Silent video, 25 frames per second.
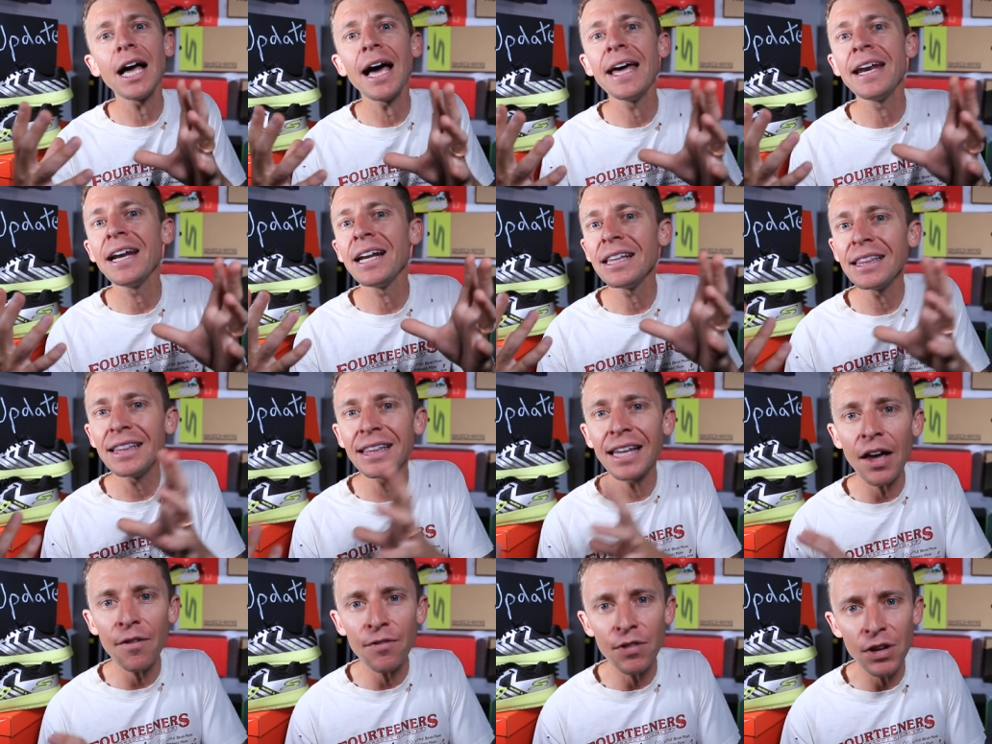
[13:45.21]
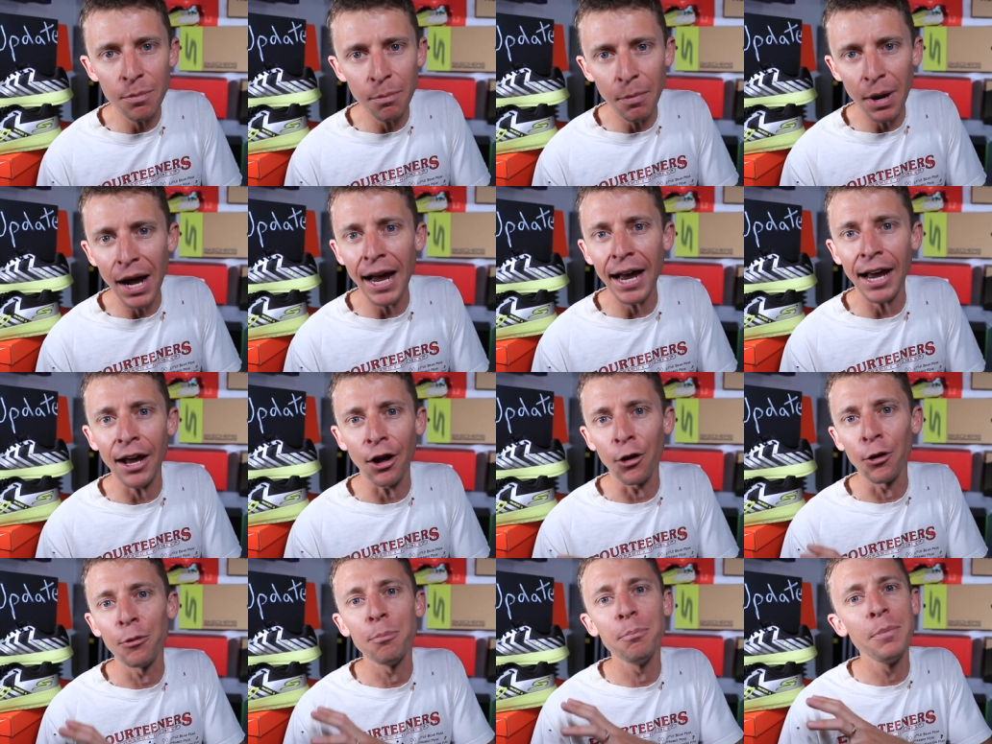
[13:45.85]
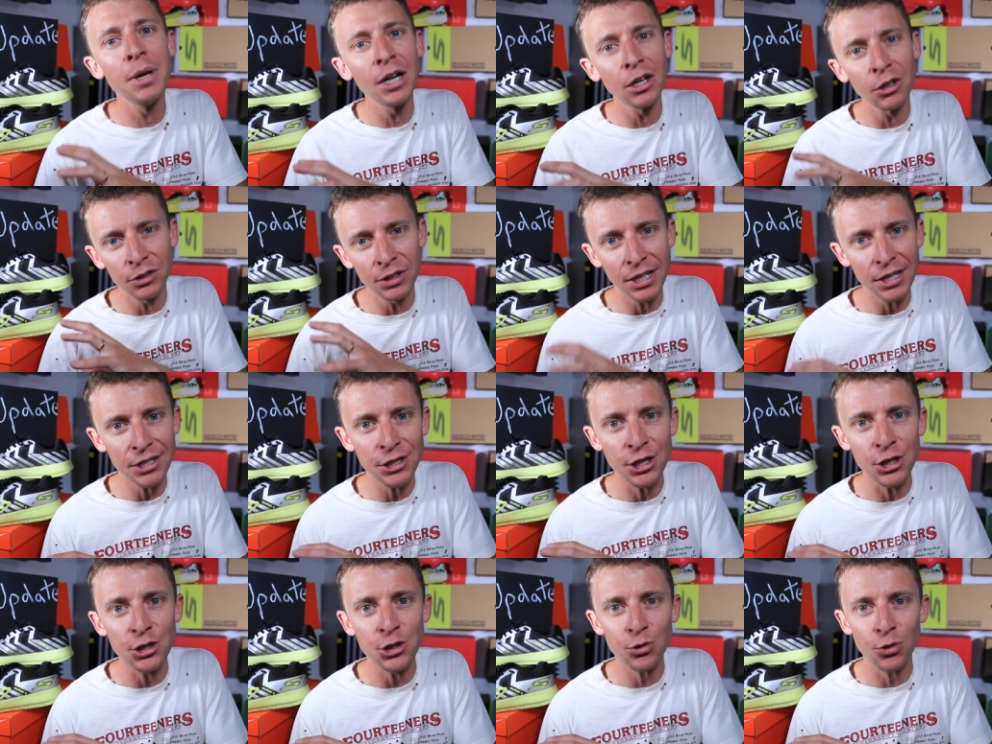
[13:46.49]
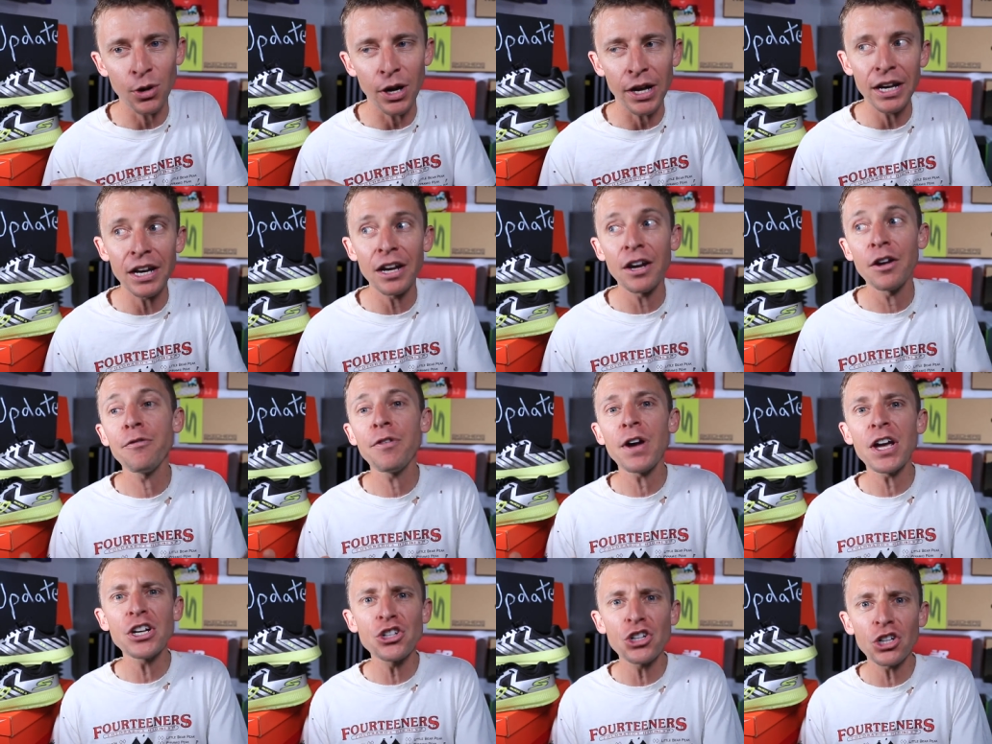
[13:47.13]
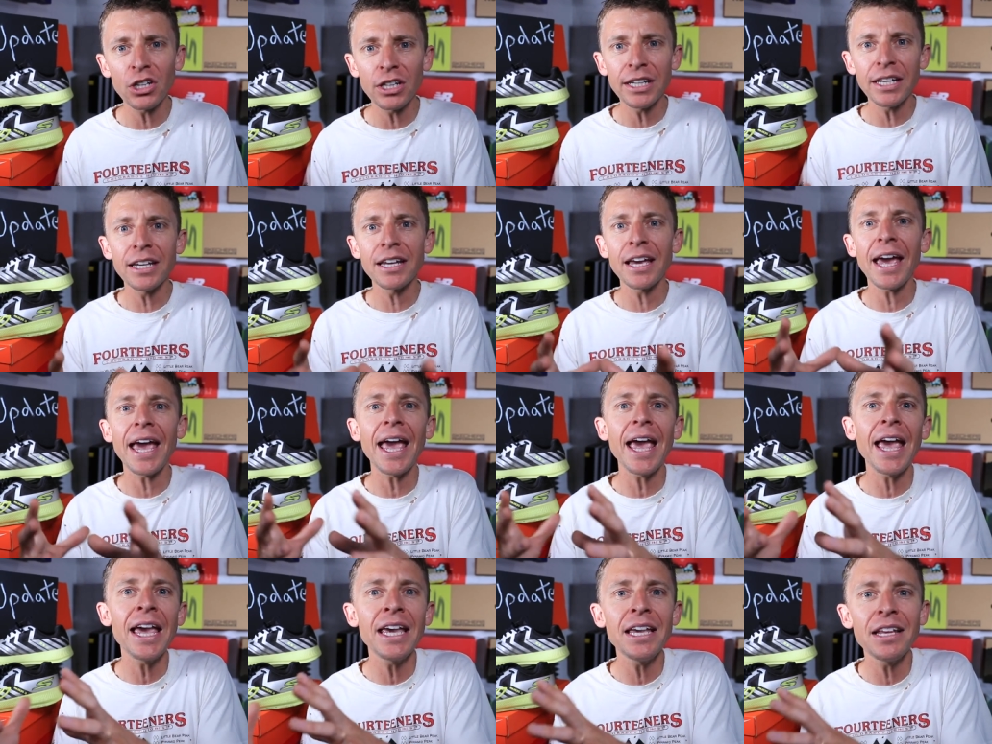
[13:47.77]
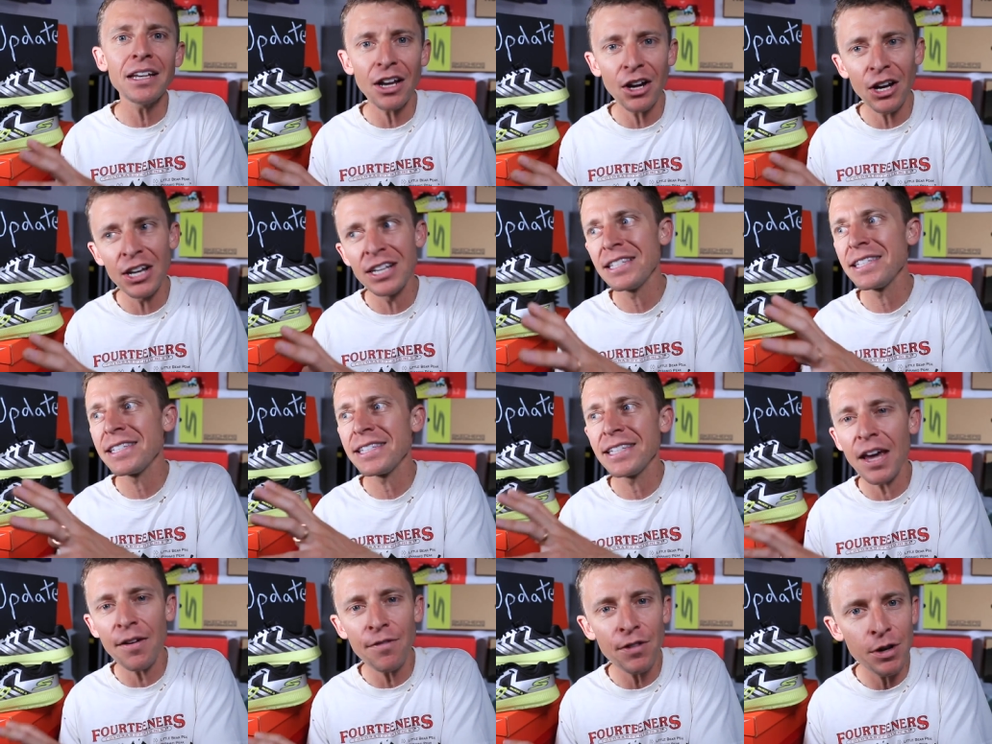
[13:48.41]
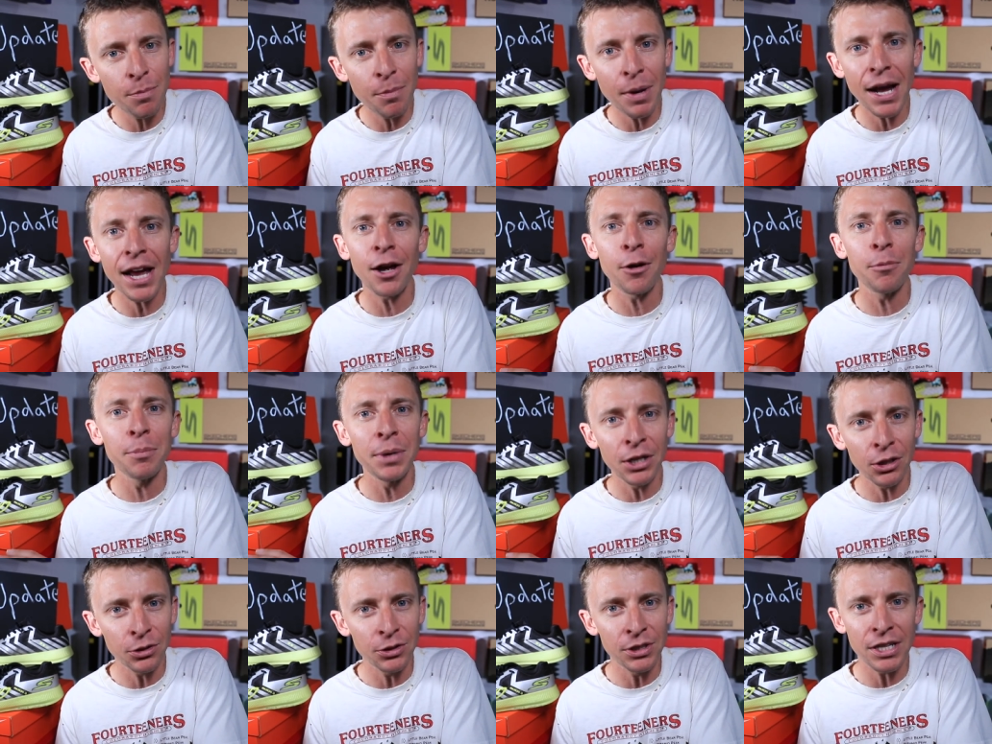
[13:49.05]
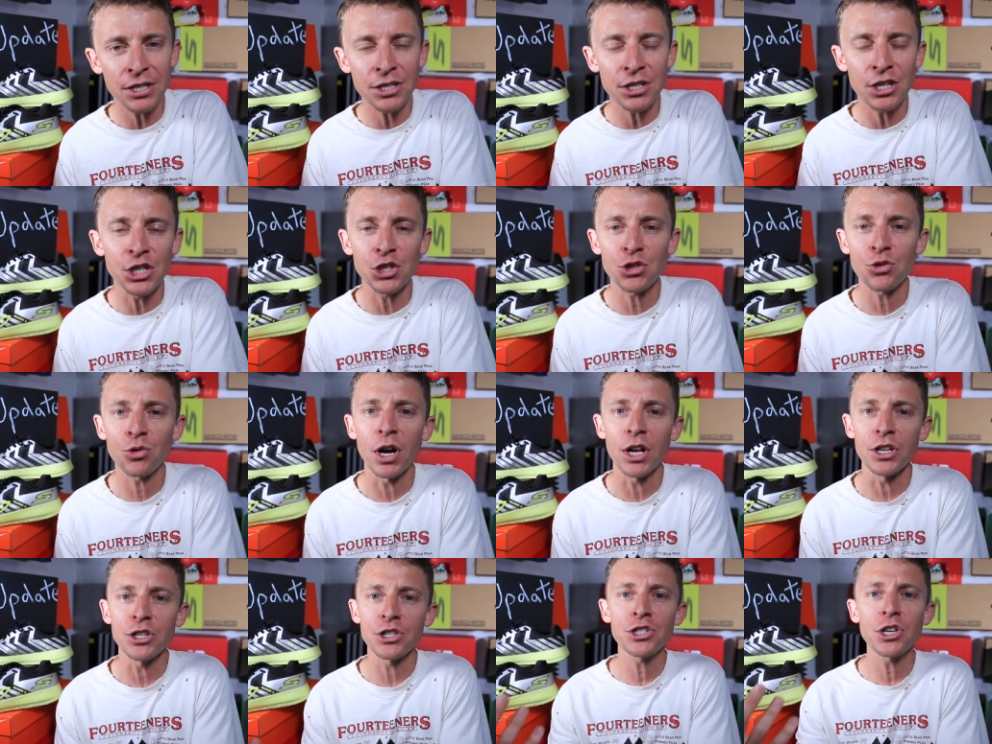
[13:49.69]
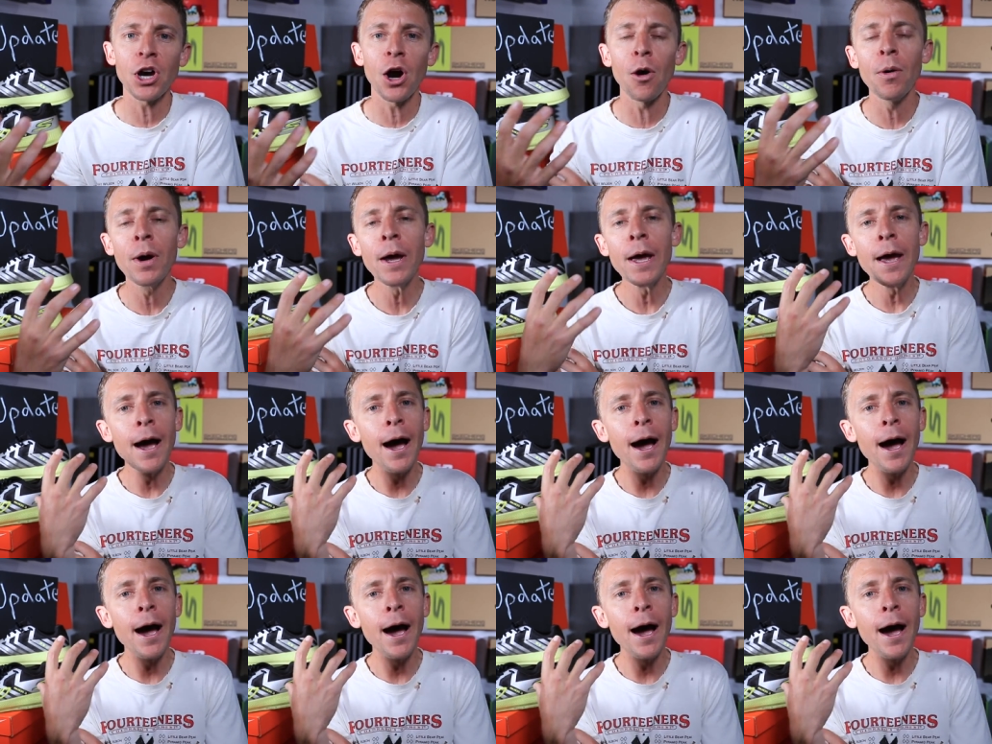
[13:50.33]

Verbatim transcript: an eleven mile middle distance run, and eventually an eight and seven mile middle distance run. So,